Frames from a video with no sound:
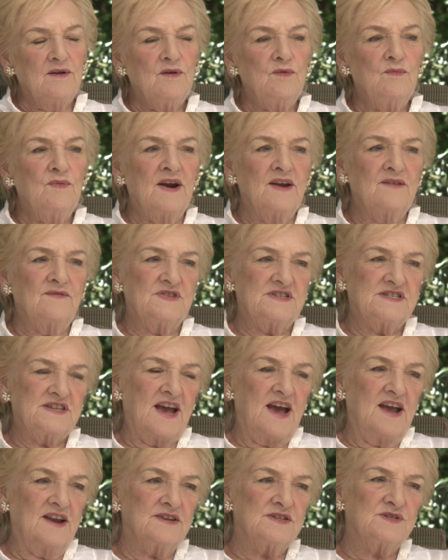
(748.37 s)
one of the
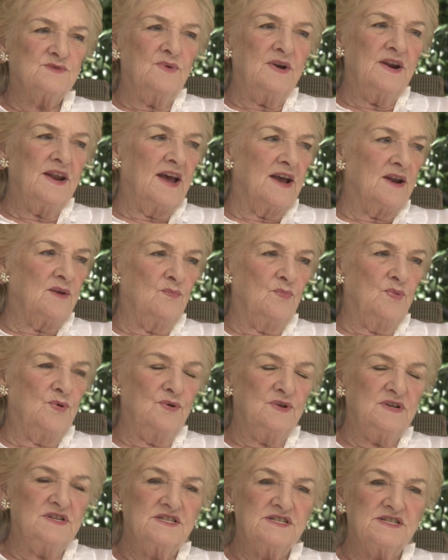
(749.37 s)
skaters went out and
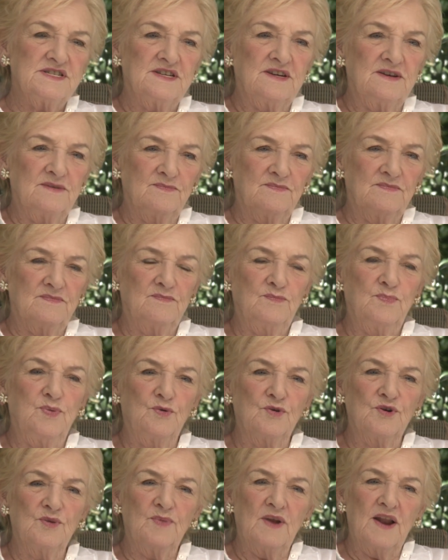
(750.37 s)
purchased a
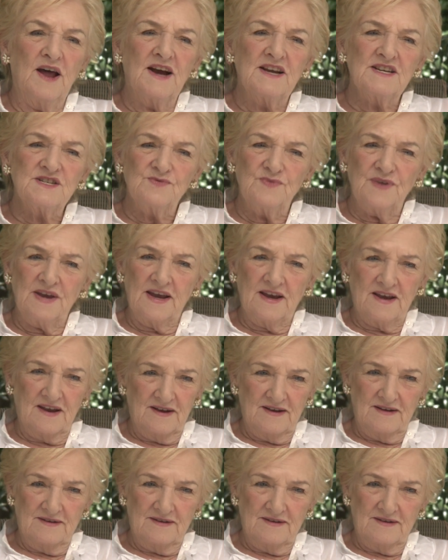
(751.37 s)
portable ice rink